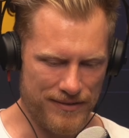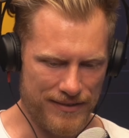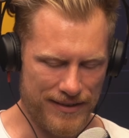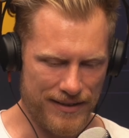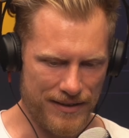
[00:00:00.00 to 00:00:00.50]

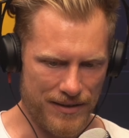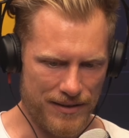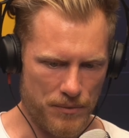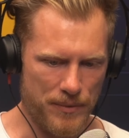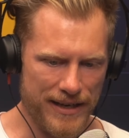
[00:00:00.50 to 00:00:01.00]

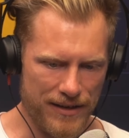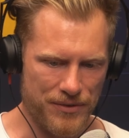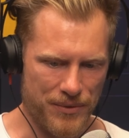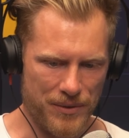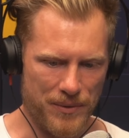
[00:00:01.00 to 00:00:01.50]
uh,
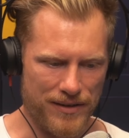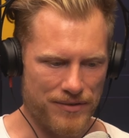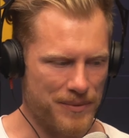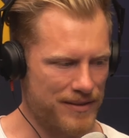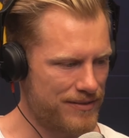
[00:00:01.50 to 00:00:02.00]

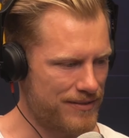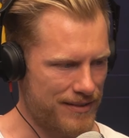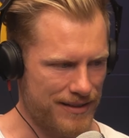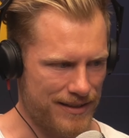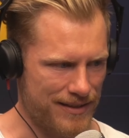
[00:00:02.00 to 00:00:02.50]
regulatory-wise? What's
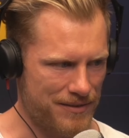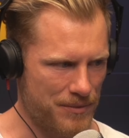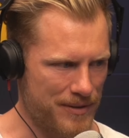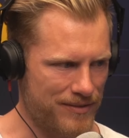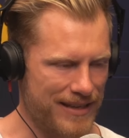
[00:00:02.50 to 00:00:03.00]
uh,
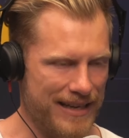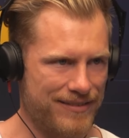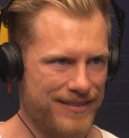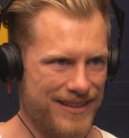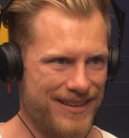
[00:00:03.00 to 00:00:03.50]
what's
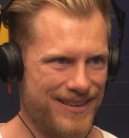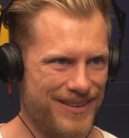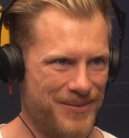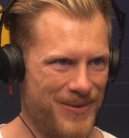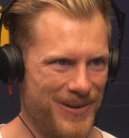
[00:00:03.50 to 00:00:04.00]
next in the
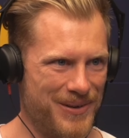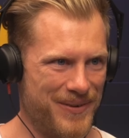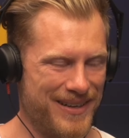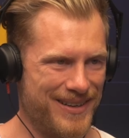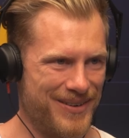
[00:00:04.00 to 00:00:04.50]
world
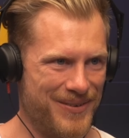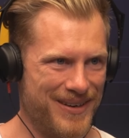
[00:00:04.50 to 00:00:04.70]
right now?